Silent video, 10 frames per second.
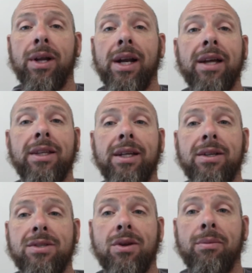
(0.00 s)
and I think
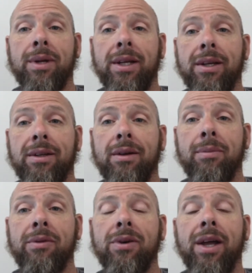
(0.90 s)
it'll
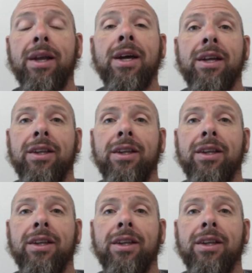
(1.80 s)
be fun.